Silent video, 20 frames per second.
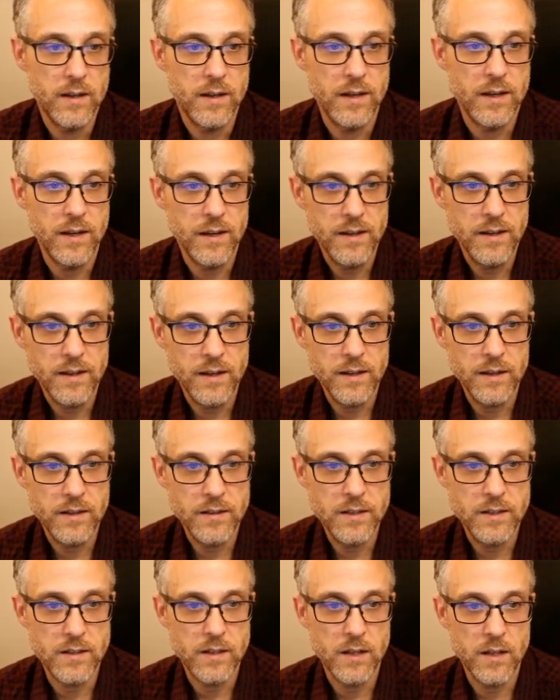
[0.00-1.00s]
I think
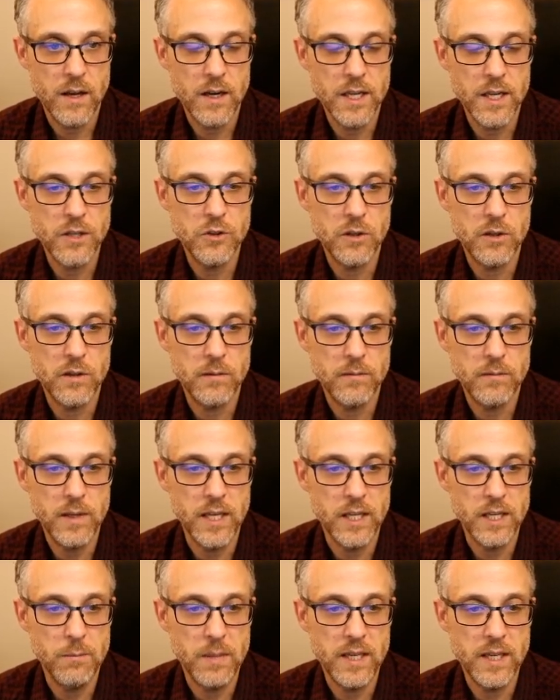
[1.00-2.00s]
this is a lot easier to
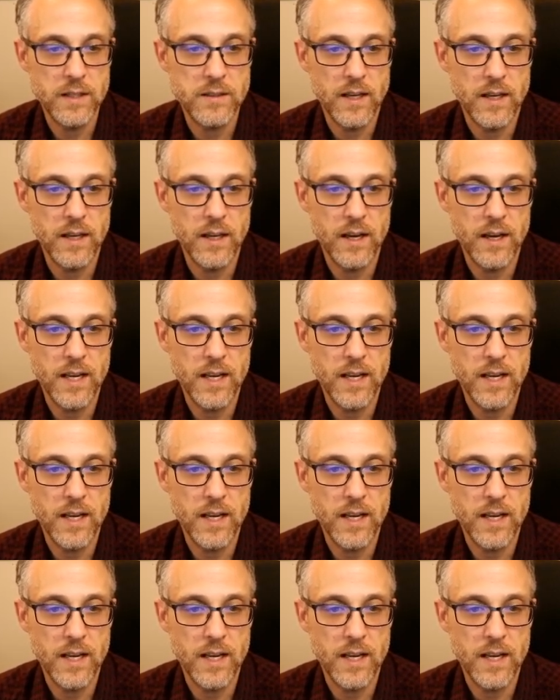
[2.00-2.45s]
read because I